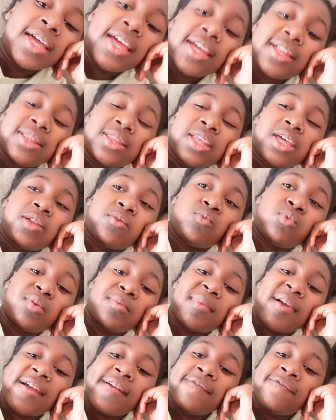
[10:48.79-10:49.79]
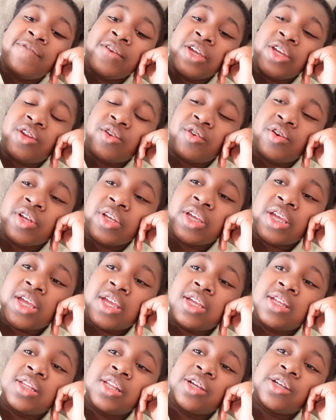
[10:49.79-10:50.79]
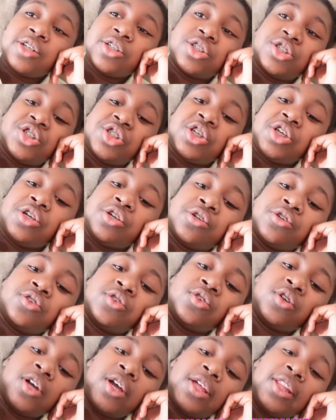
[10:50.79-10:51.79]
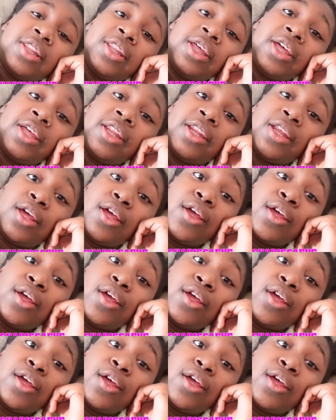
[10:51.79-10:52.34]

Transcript: and then we might feed her again, let her chill, and then